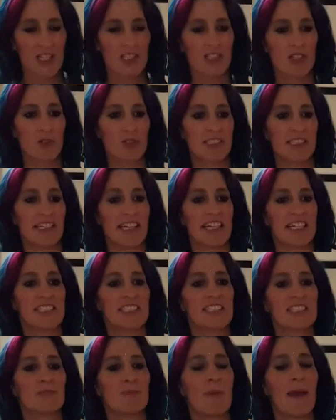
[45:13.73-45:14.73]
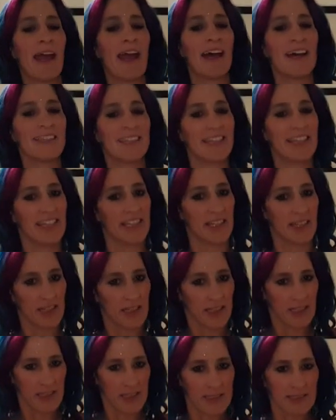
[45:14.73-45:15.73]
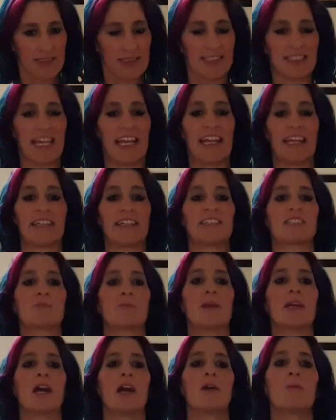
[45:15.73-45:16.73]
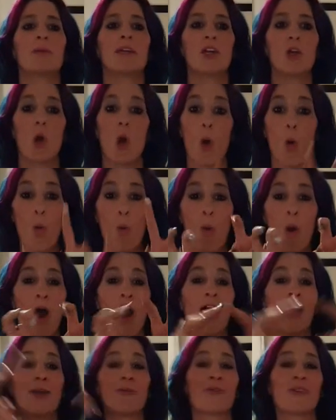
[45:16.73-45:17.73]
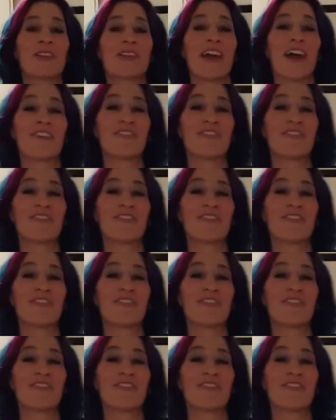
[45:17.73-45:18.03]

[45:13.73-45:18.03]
So it's an expanded state. It's becoming one with